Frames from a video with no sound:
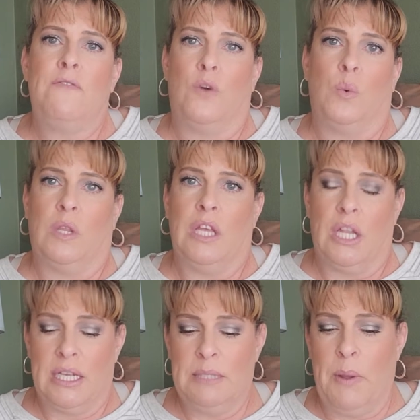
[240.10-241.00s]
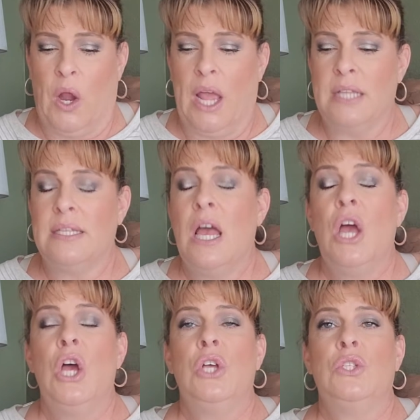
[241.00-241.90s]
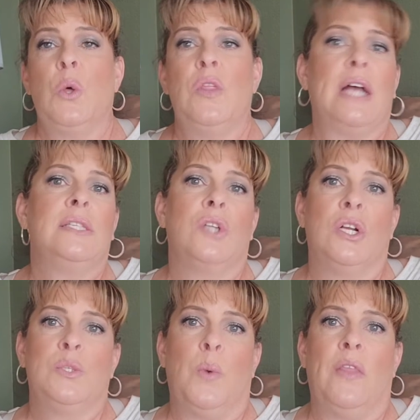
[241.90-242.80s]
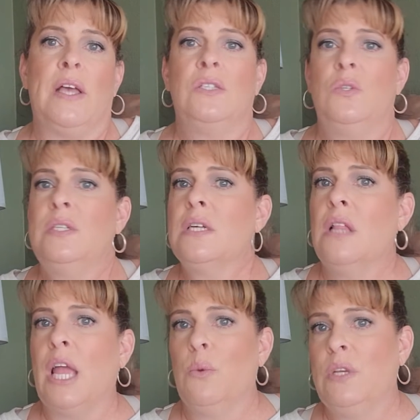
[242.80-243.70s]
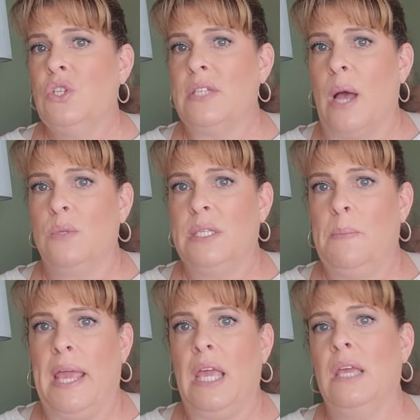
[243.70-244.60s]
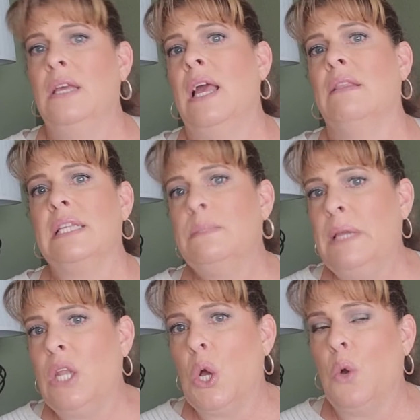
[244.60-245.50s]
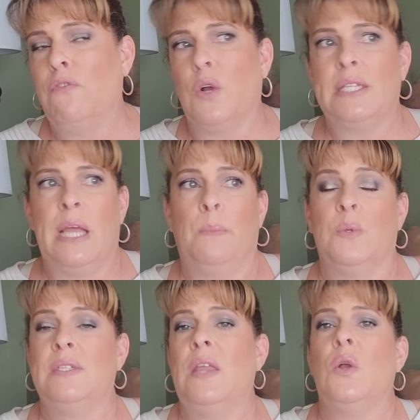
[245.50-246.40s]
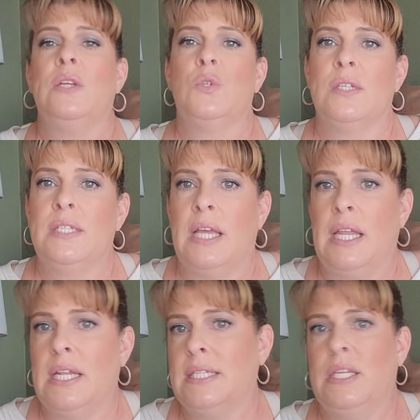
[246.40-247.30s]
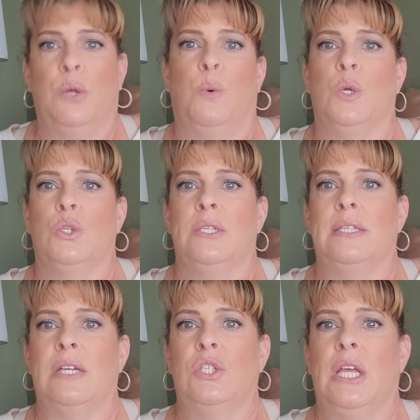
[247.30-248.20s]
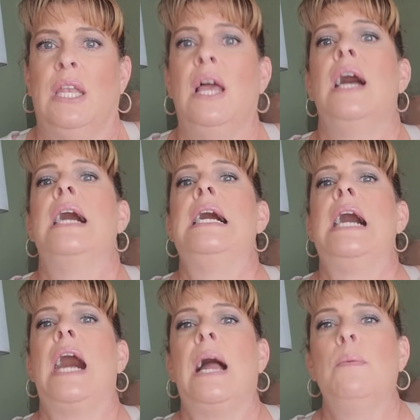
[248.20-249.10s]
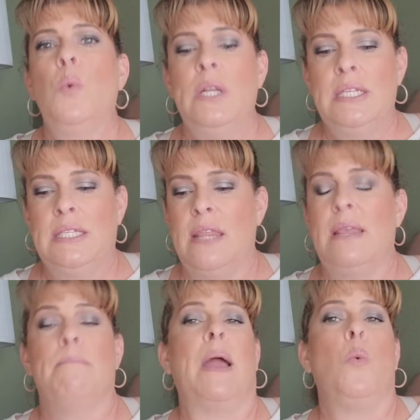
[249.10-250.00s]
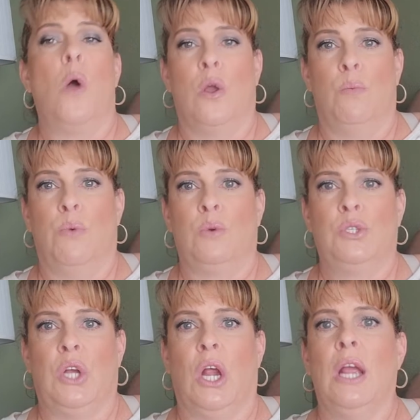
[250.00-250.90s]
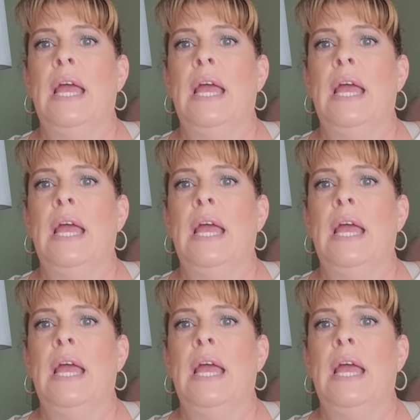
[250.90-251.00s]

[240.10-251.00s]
for a really good experience. So that starts with, as soon as a client reaches out to me and lets me know, for example, say they're interested in a senior portrait session, I'm going to send them my welcome brochure.